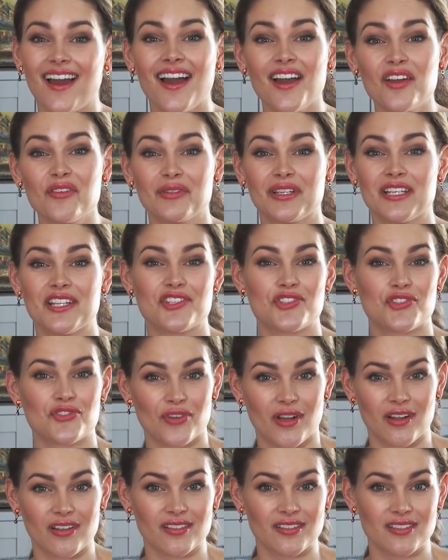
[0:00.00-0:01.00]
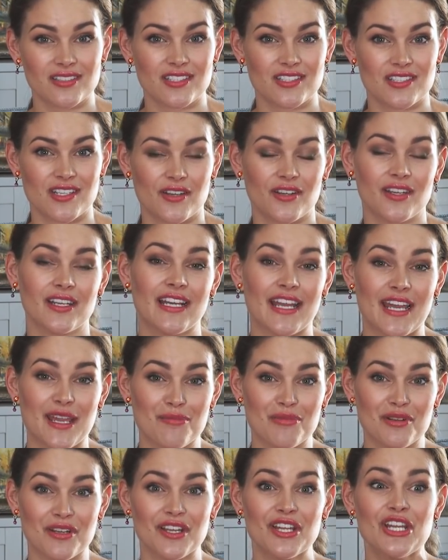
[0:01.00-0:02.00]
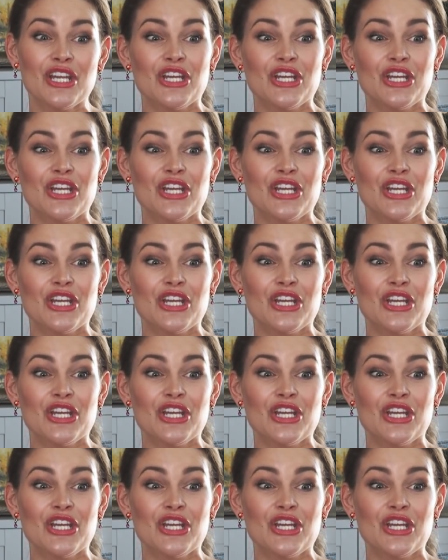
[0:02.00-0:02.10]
I really struggled during labor